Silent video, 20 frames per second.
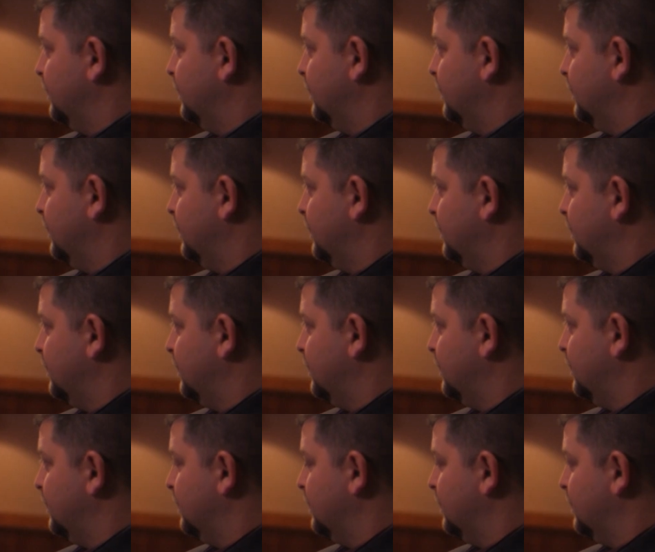
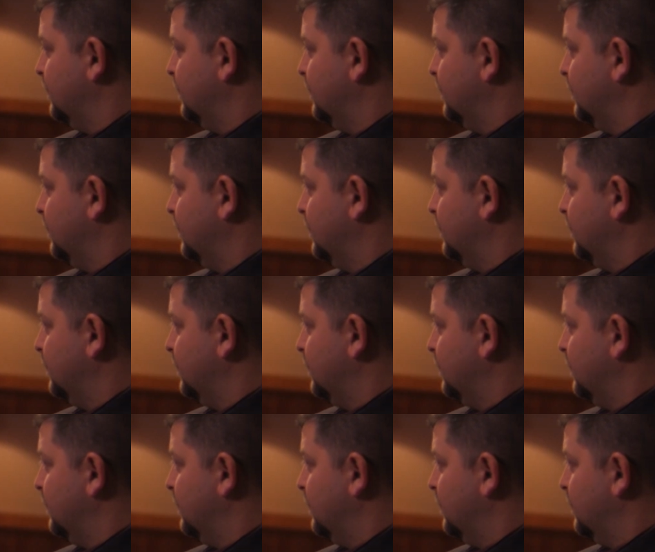
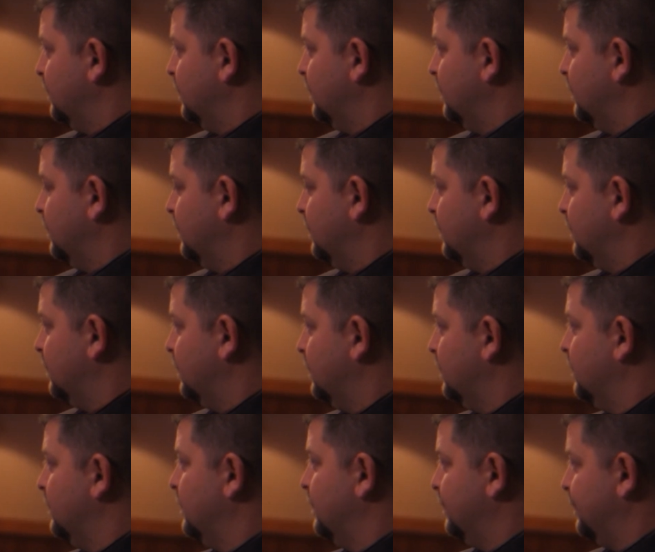
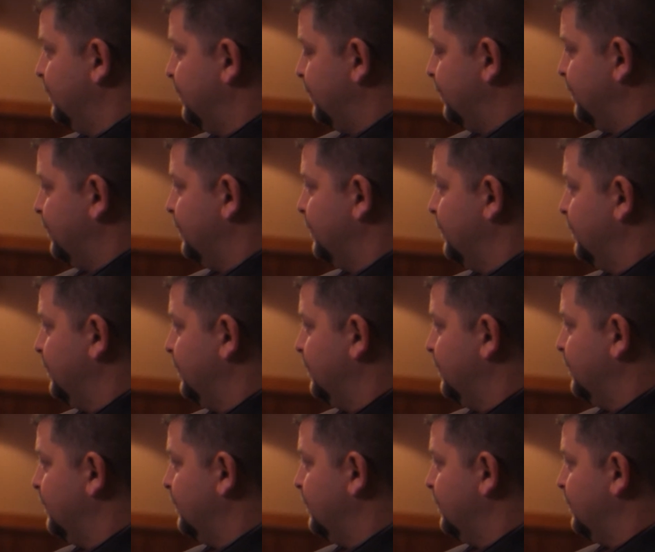
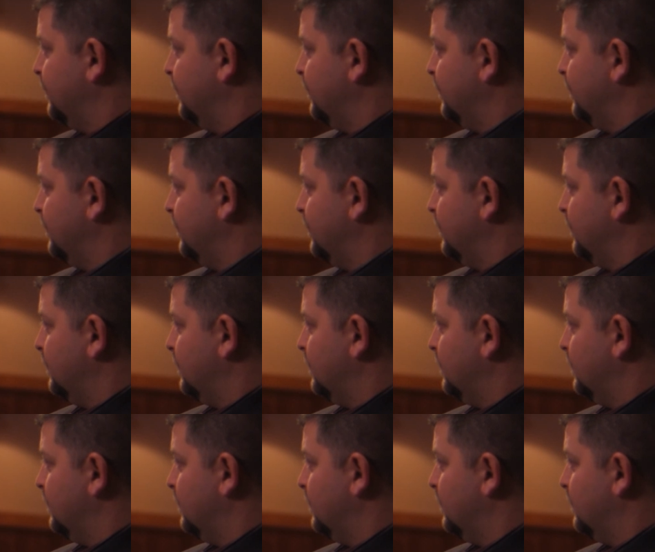
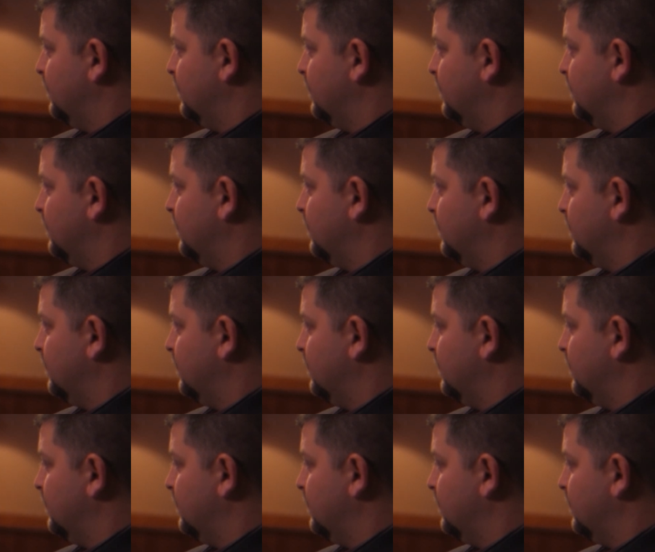(silent)